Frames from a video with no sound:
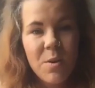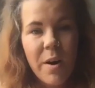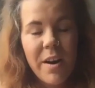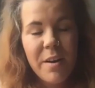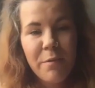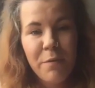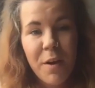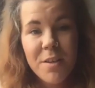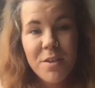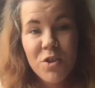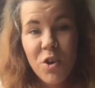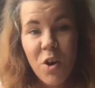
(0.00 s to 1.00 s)
quite a
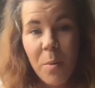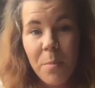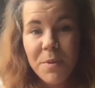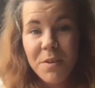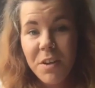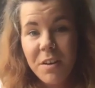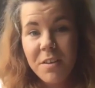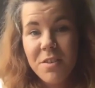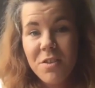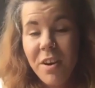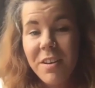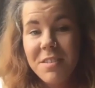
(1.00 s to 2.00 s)
first job to go
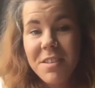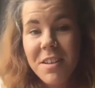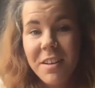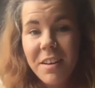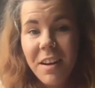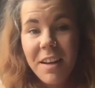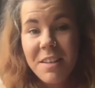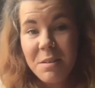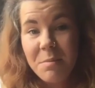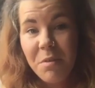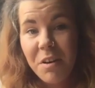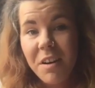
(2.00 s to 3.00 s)
straight to
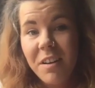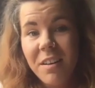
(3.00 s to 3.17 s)
Glastonbury.